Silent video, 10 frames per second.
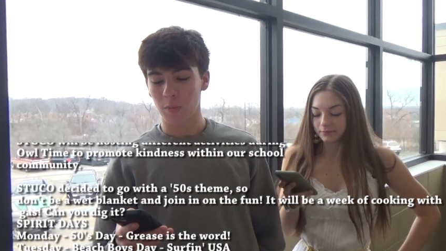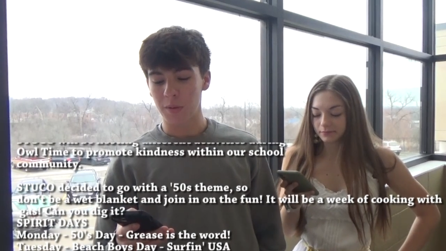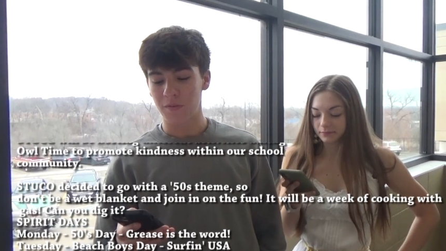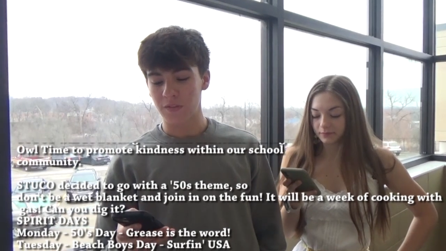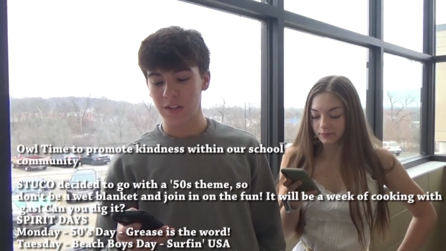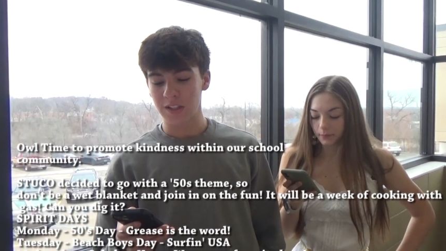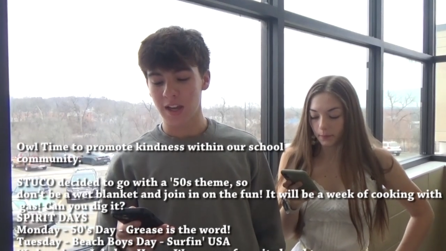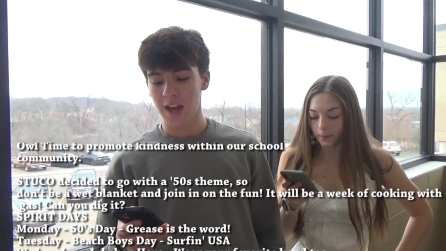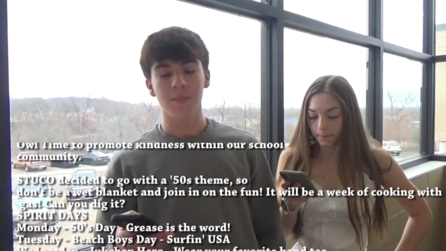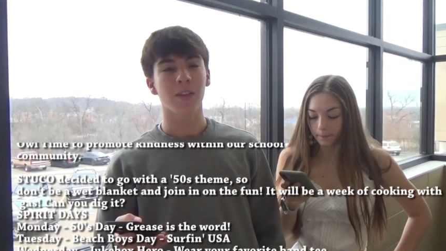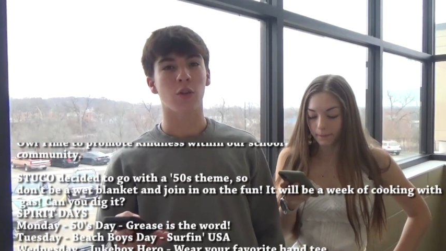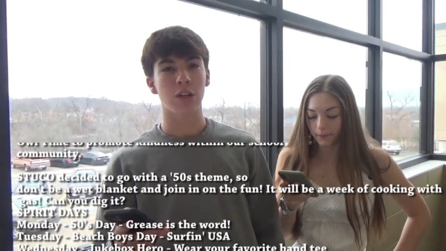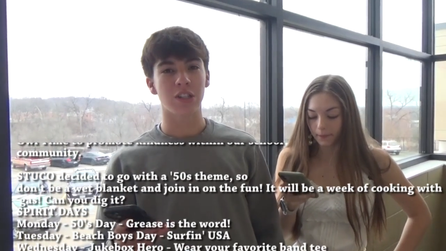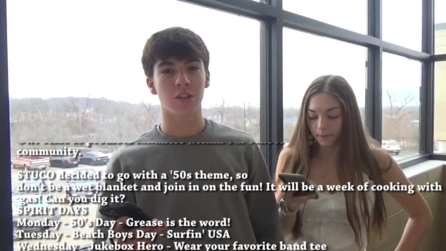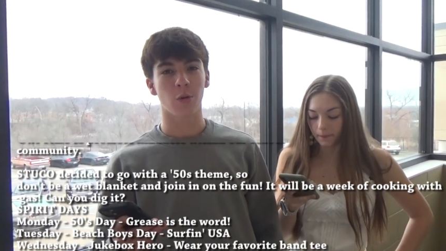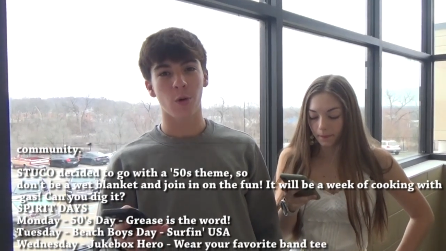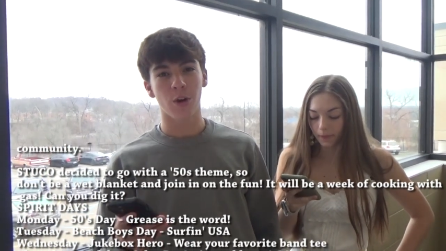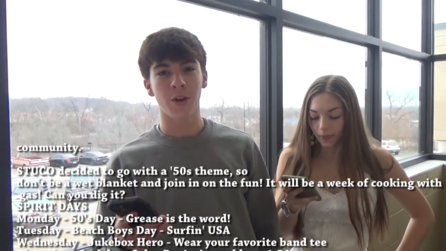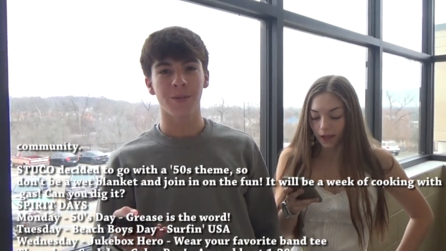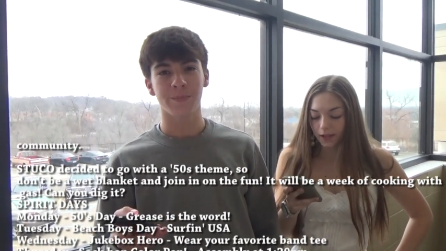Speaker 1: will be 50s Day. Grease is the
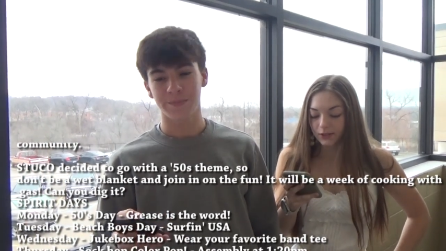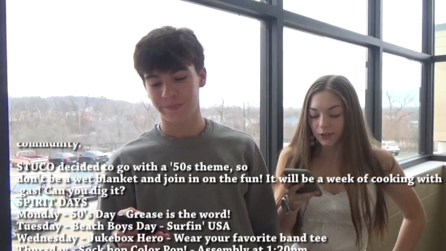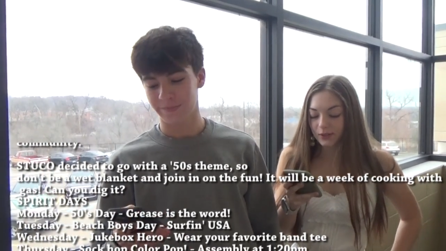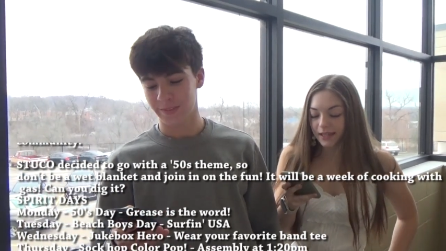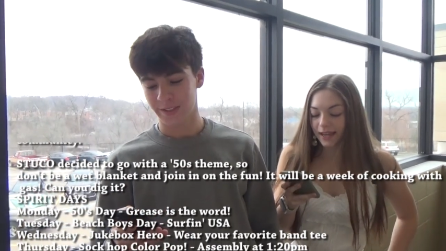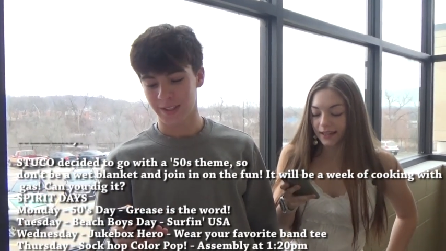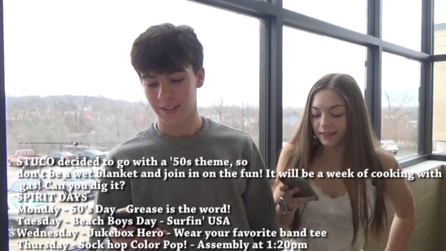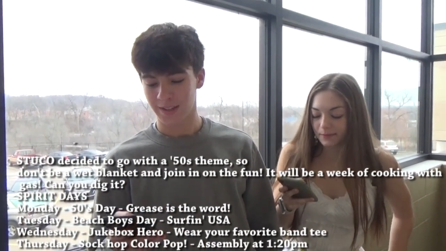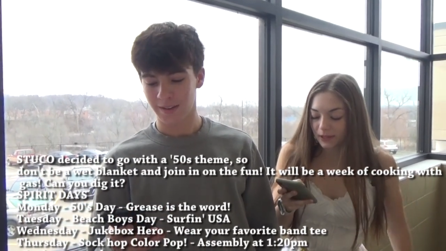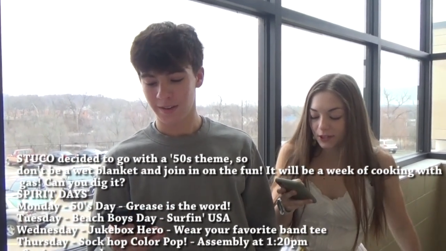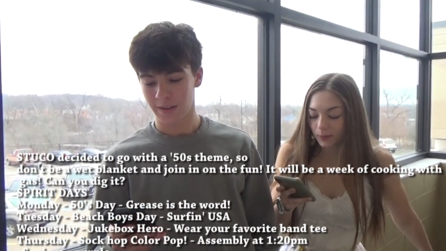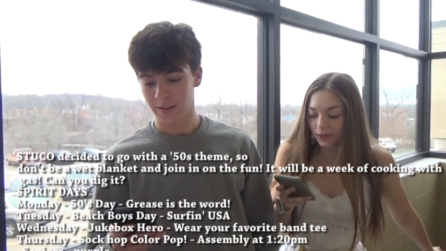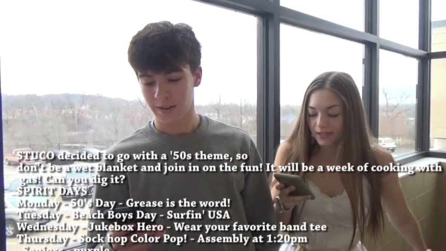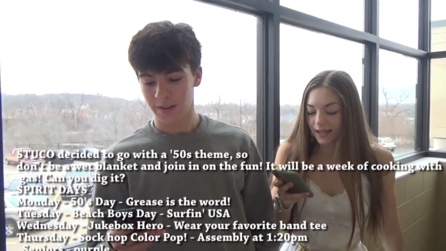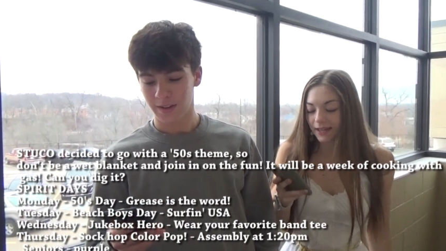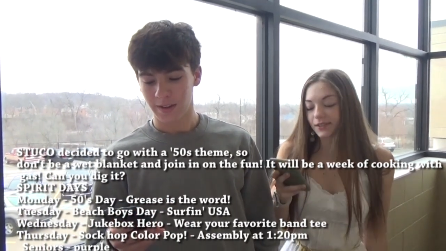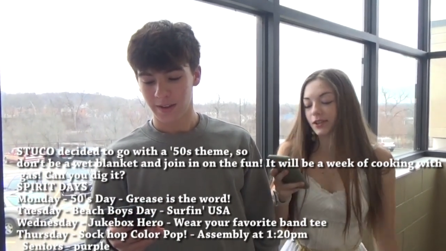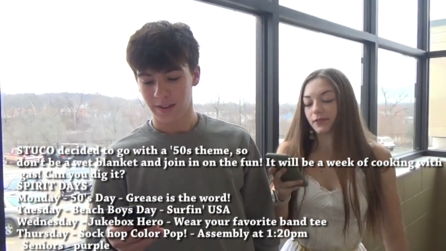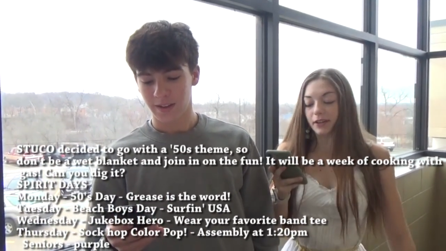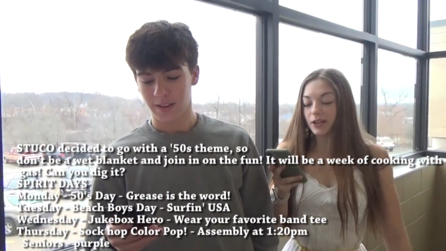word.
Speaker 2: Tuesday is Beach Boys Day,
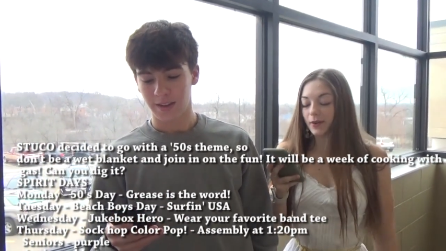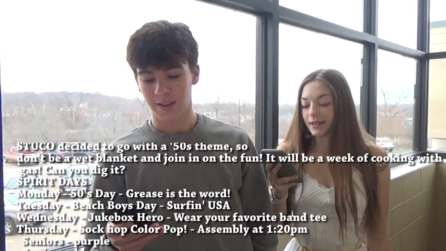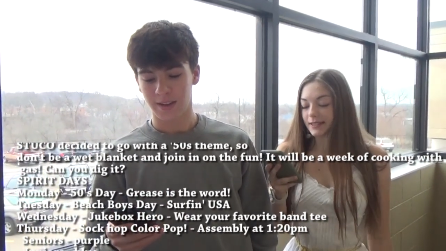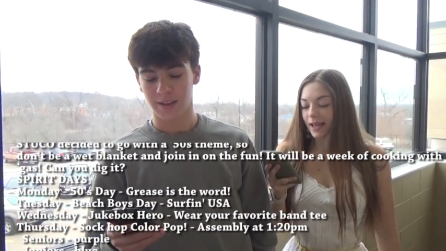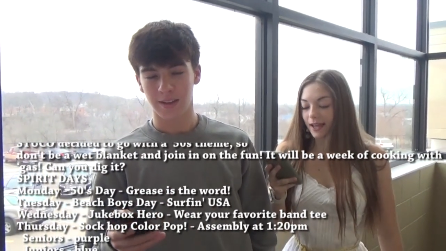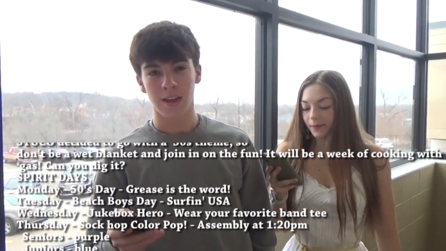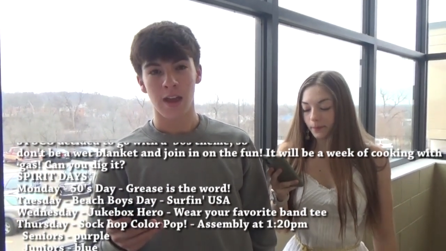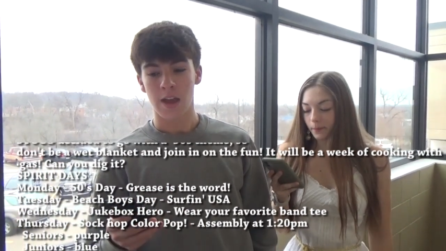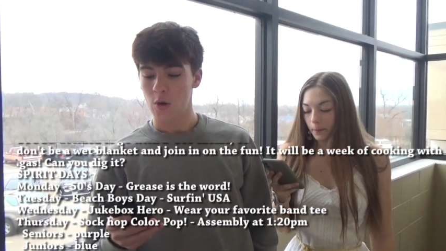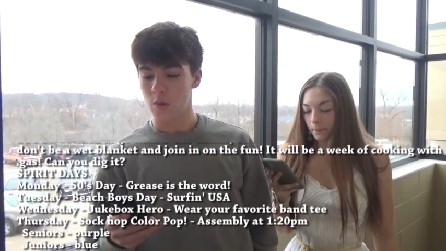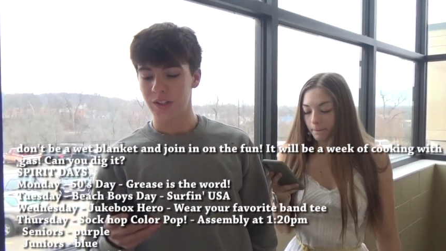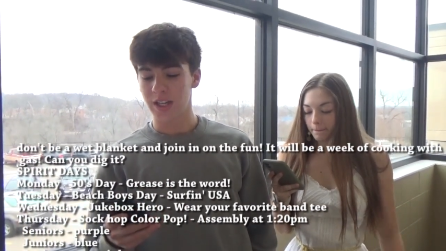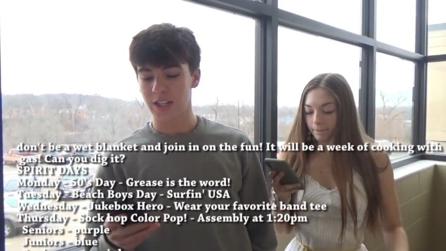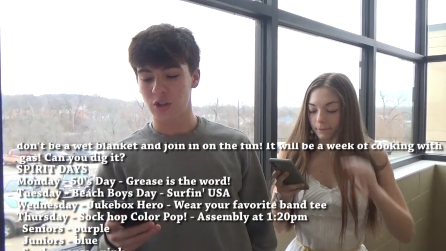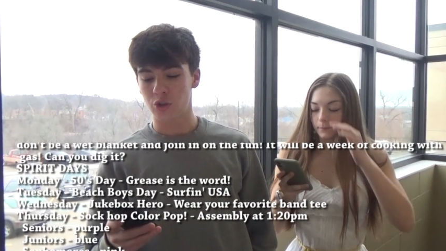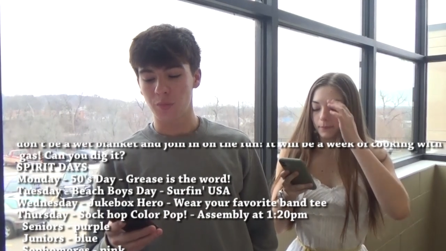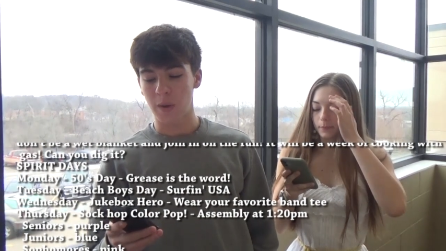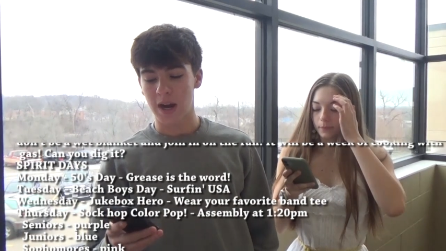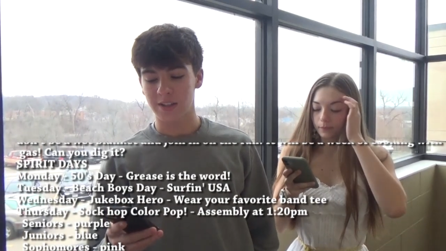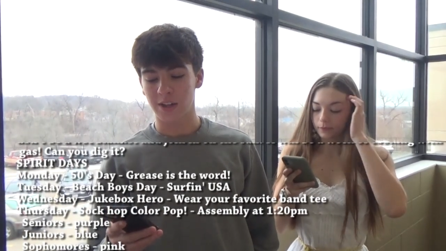Surfing USA.
Speaker 1: Wednesday is
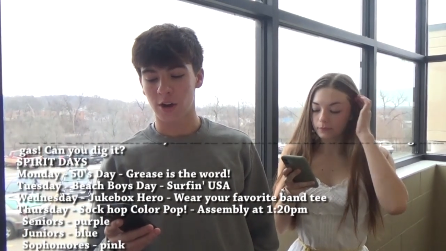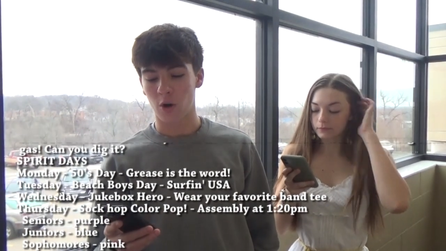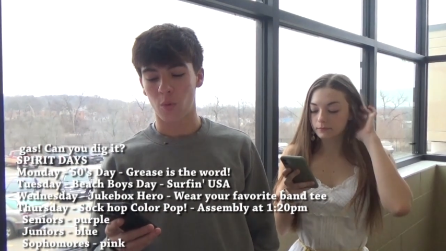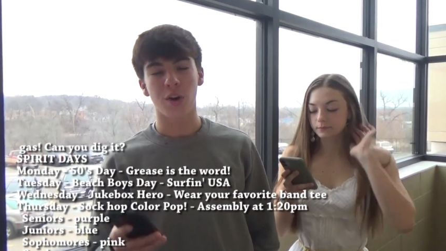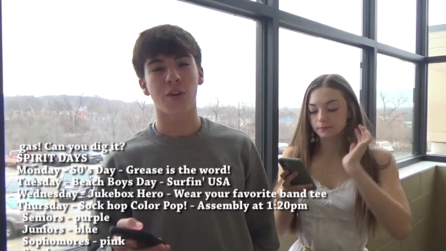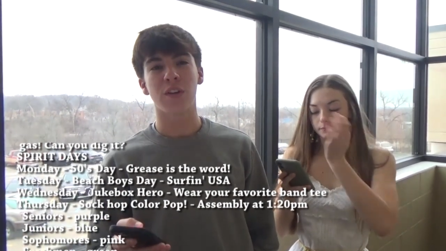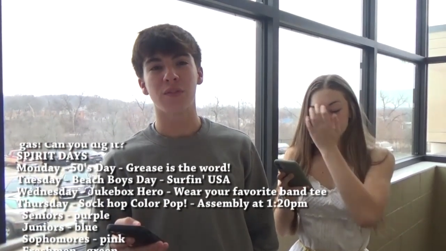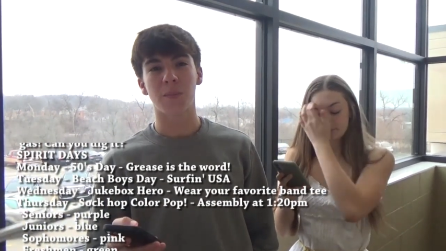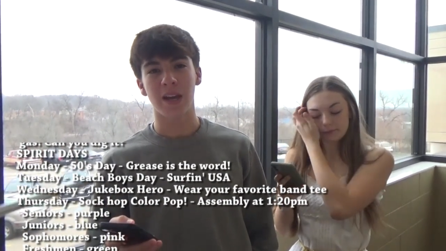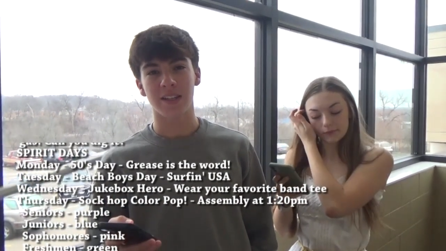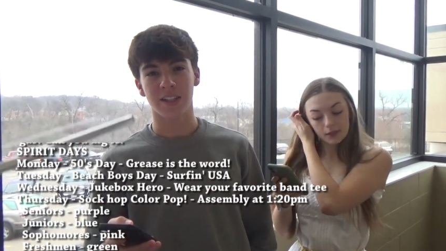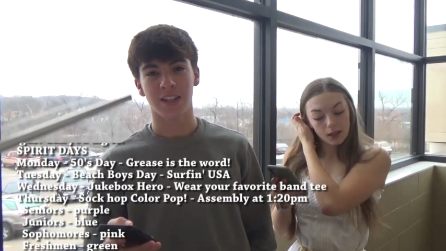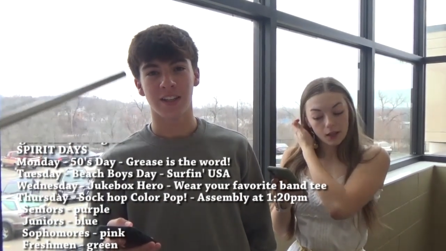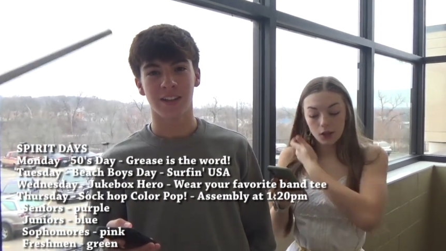Jukebox Hero. Wear your favorite band tee.